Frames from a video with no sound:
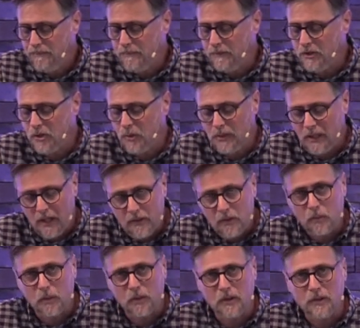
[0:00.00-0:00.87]
So in
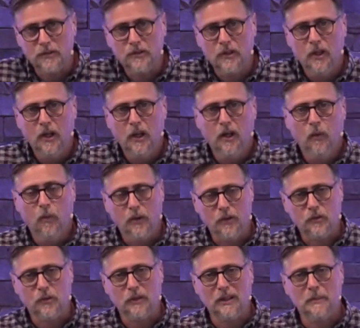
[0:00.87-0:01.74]
other words,
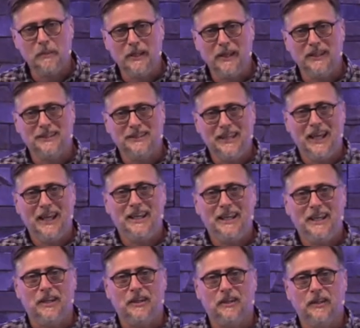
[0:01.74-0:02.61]
what's really being said
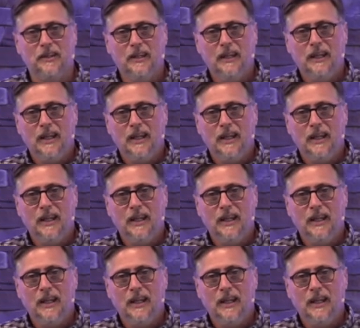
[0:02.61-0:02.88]
here